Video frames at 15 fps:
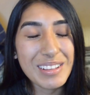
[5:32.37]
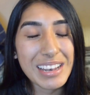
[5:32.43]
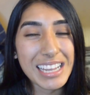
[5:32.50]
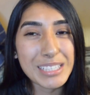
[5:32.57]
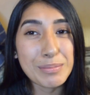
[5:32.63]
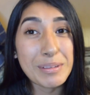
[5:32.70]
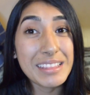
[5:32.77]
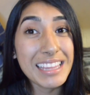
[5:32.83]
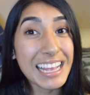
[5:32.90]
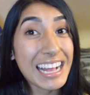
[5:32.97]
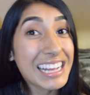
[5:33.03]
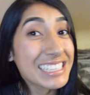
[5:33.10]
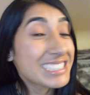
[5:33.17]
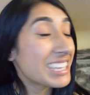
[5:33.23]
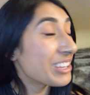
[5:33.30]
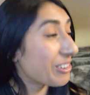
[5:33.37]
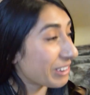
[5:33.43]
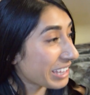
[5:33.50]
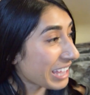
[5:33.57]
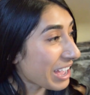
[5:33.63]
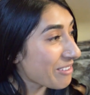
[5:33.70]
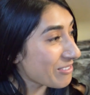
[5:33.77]
las pendejas de yo
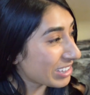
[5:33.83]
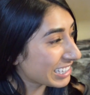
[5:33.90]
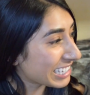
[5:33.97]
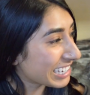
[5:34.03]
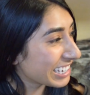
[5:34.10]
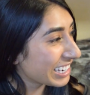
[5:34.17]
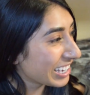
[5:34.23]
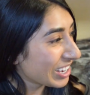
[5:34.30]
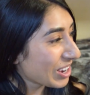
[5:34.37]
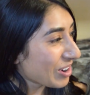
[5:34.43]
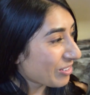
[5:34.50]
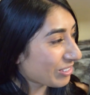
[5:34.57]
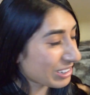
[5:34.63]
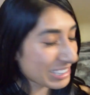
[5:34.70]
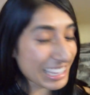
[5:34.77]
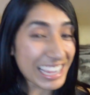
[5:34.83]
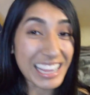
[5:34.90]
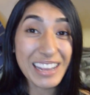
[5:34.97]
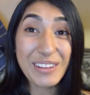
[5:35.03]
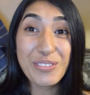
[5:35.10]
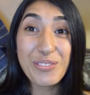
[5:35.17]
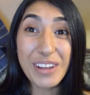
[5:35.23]
y Emily, we're
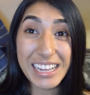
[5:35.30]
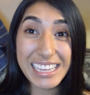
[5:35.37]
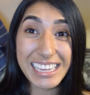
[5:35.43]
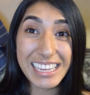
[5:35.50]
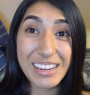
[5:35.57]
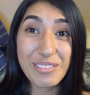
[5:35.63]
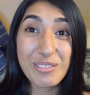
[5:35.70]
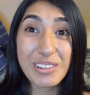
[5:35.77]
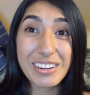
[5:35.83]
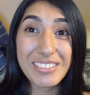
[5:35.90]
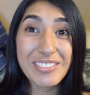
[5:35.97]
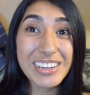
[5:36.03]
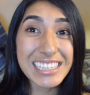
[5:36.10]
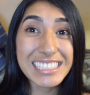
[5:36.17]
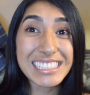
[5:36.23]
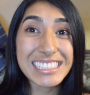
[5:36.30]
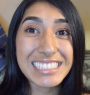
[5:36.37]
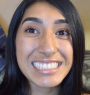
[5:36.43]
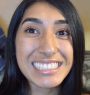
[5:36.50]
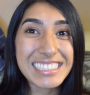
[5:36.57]
like, fuck it. We're just...